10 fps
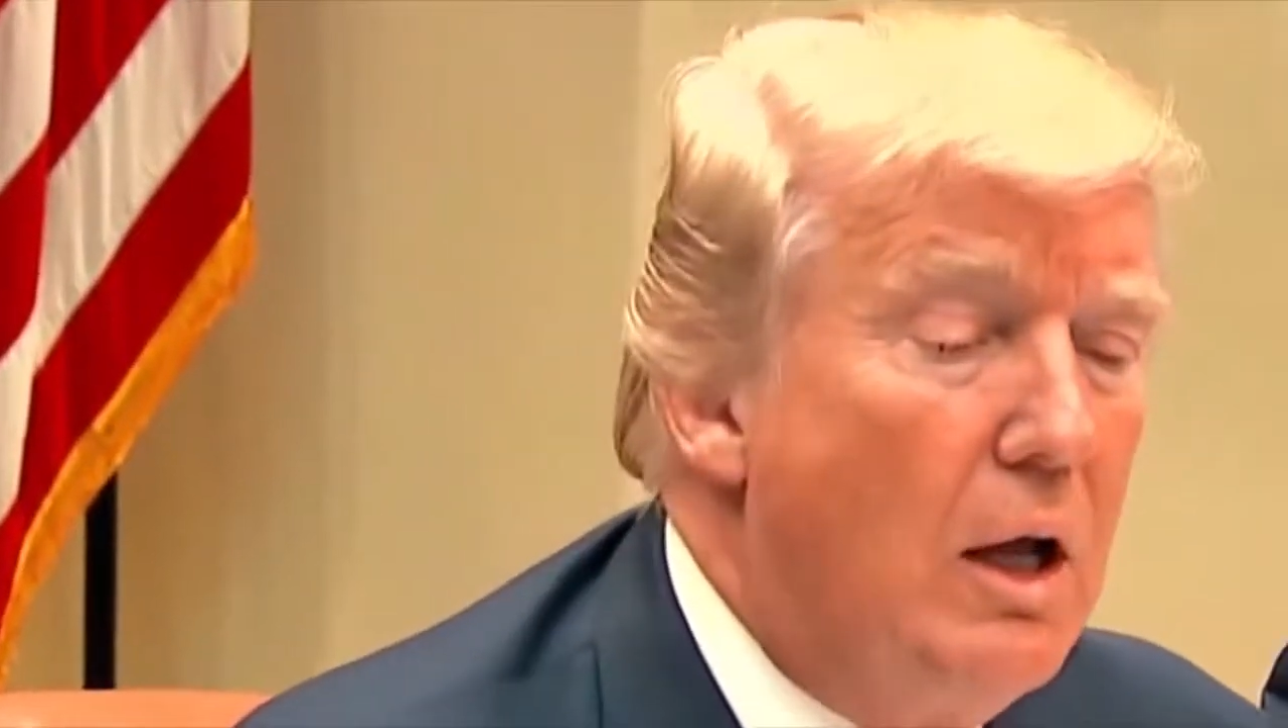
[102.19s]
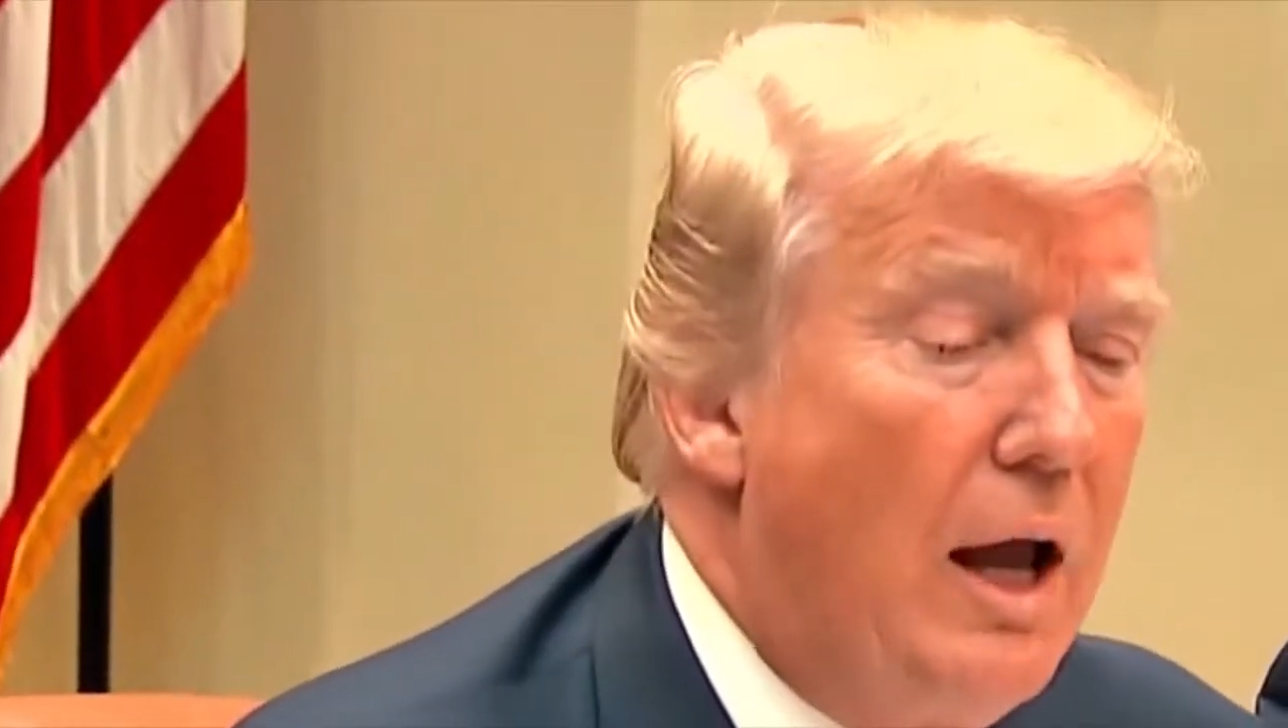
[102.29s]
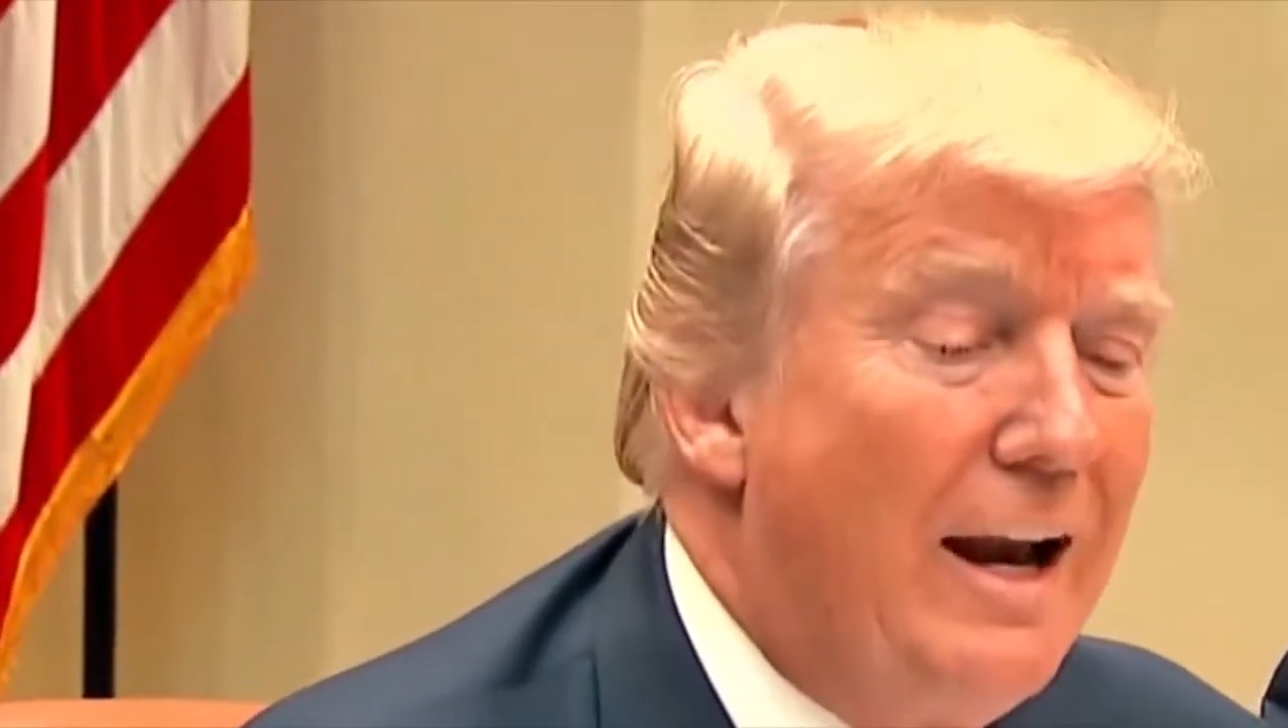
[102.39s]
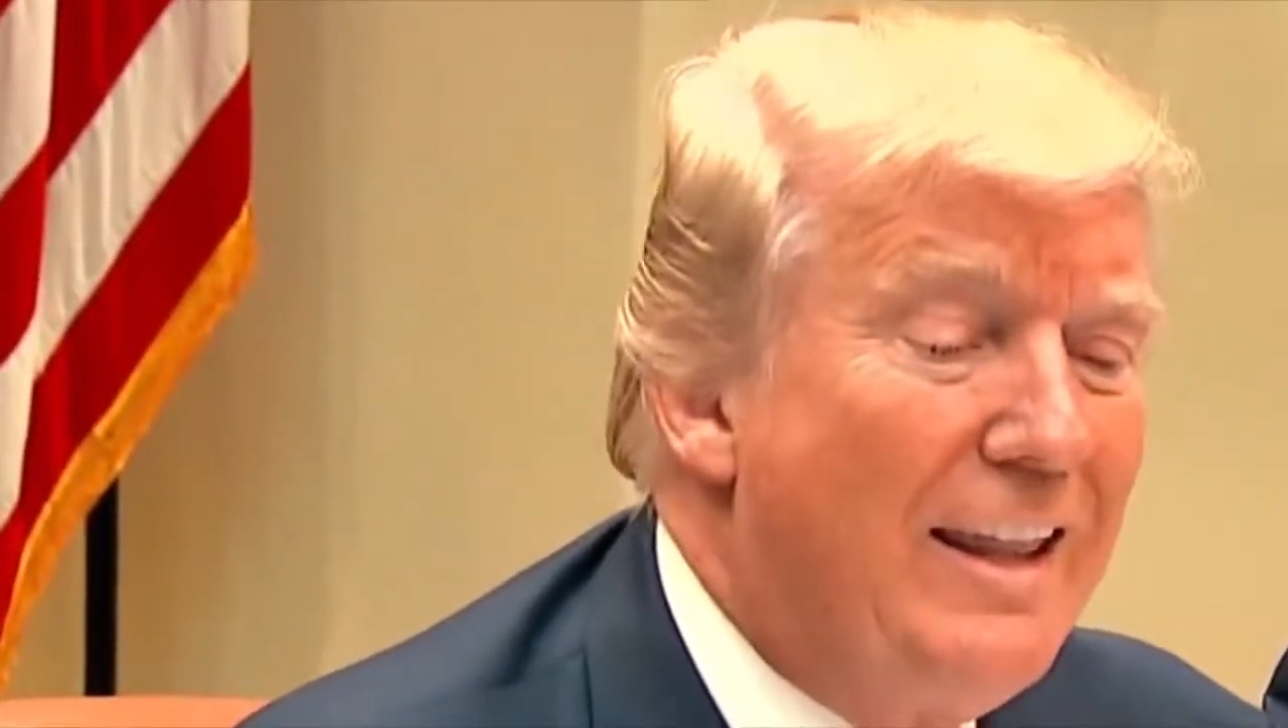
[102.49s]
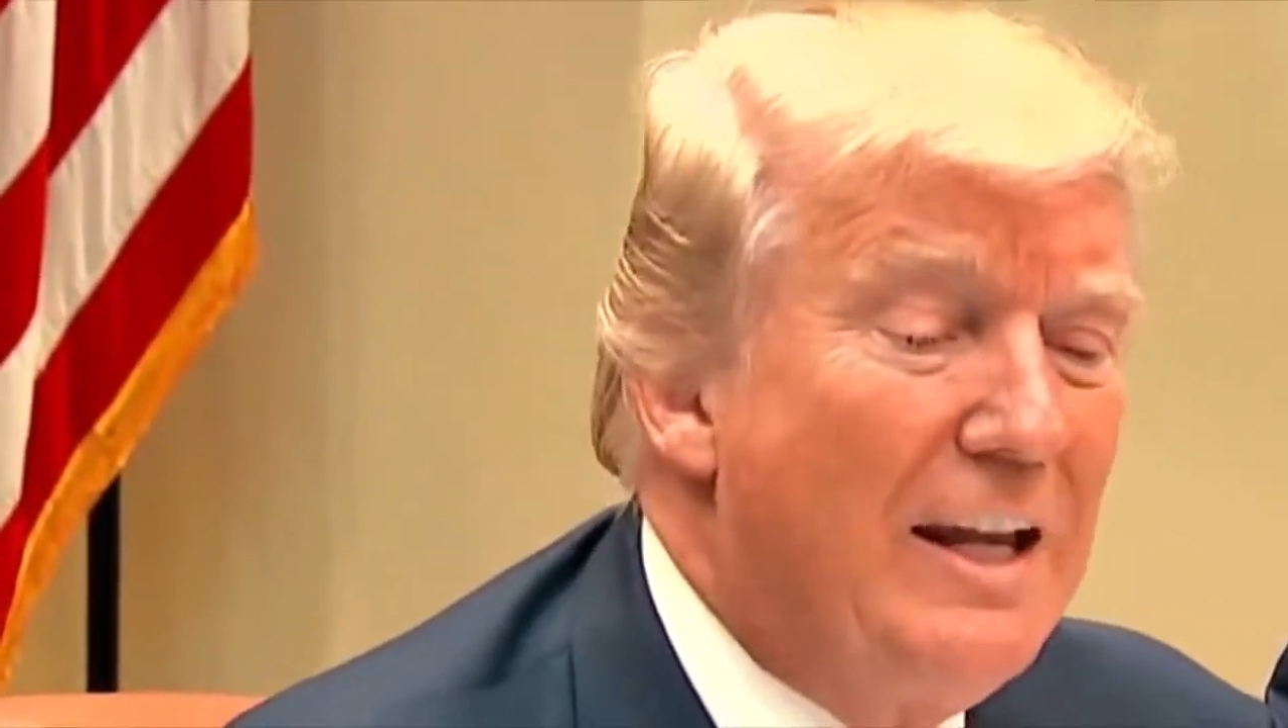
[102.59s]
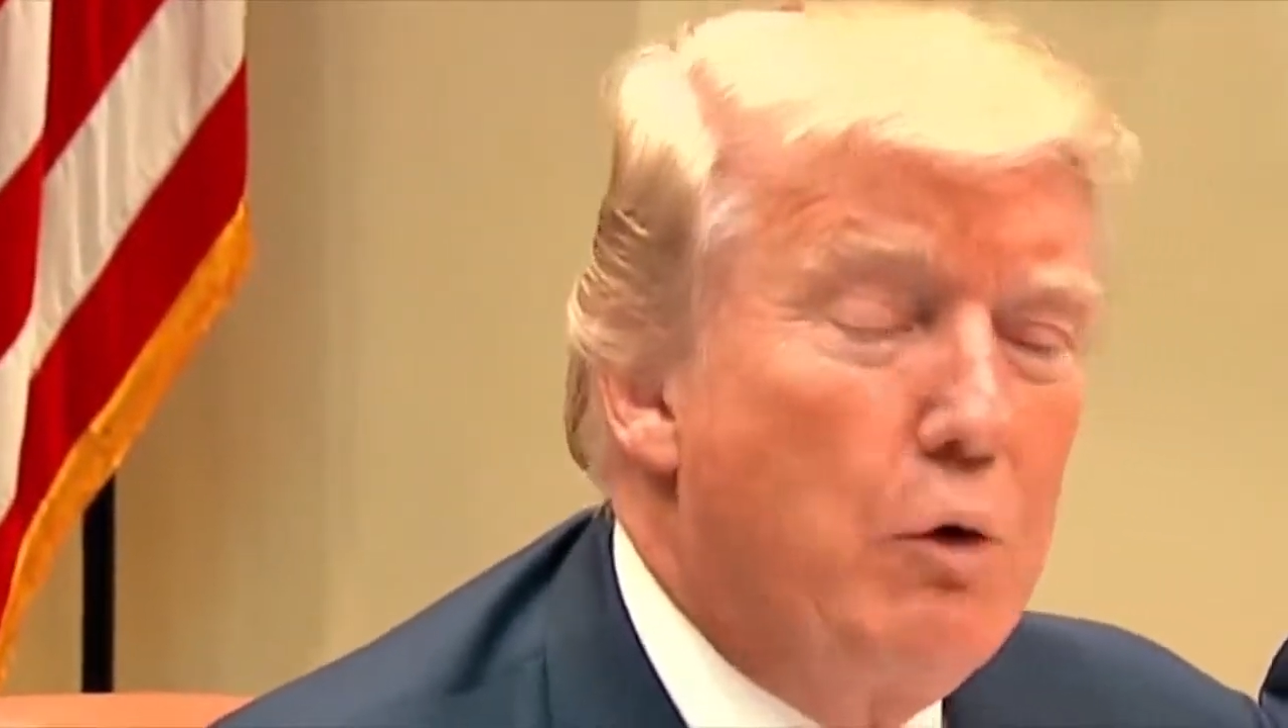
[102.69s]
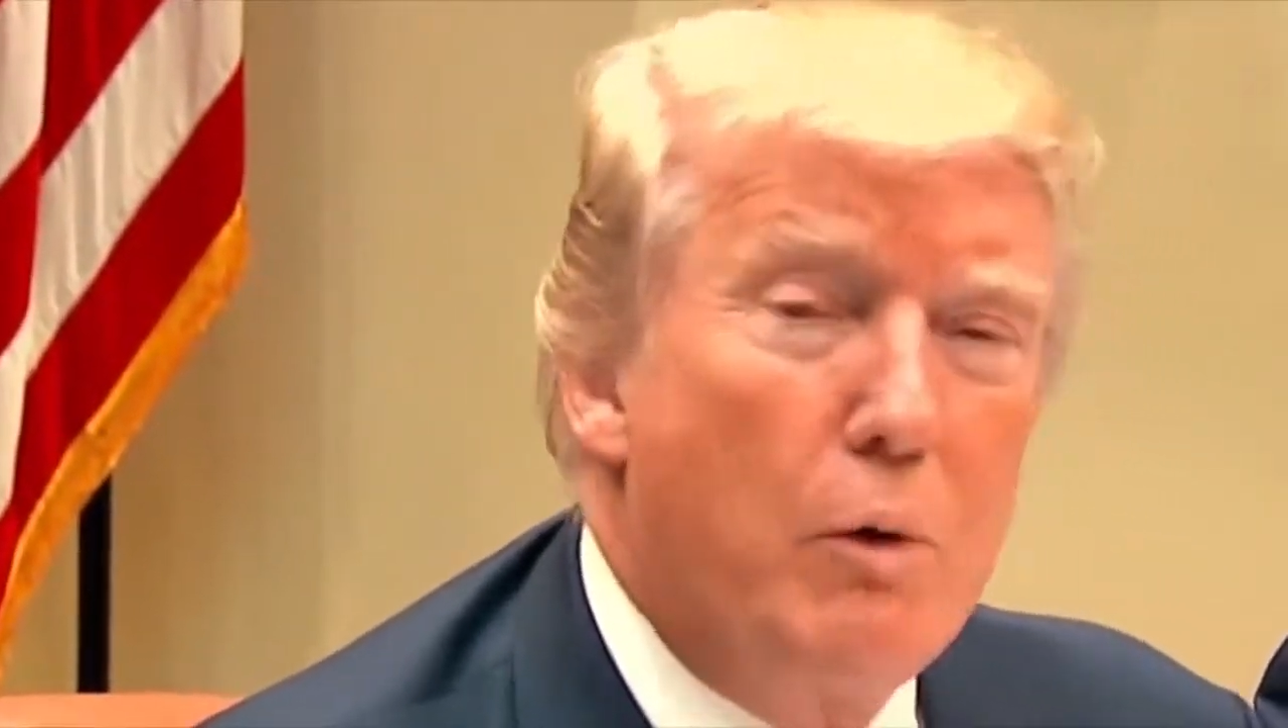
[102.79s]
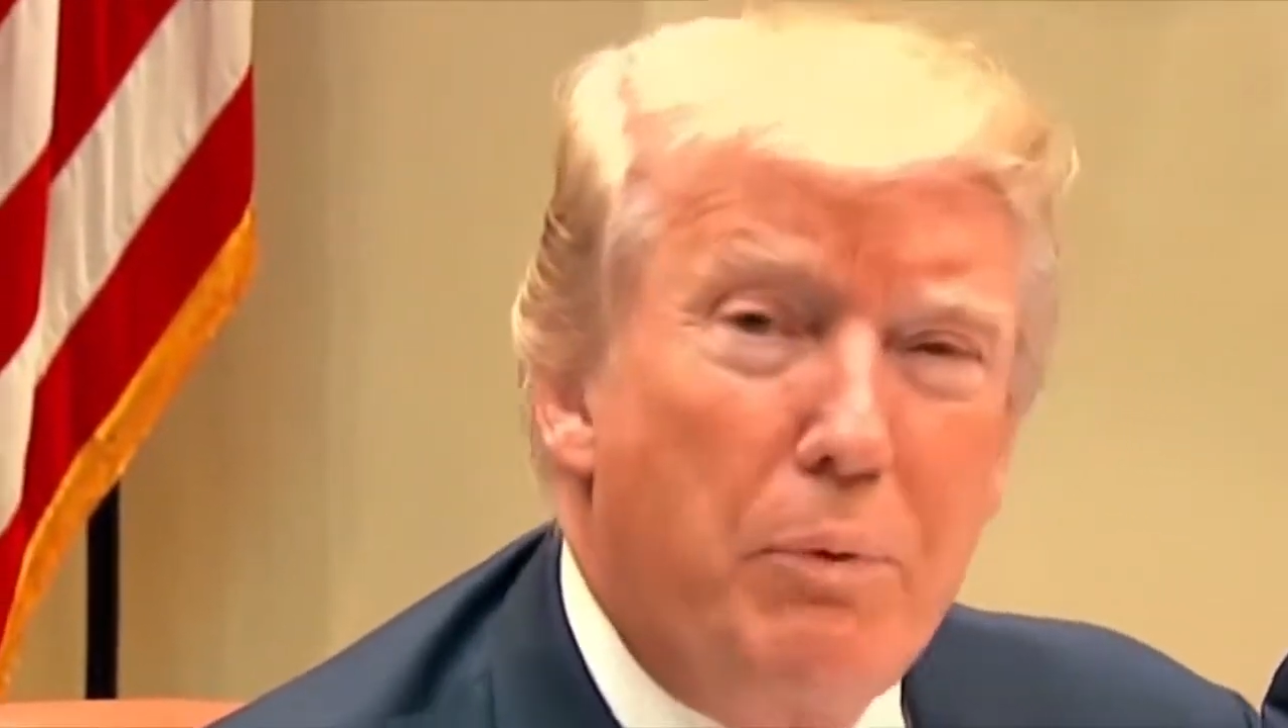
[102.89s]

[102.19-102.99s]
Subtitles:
And I think we're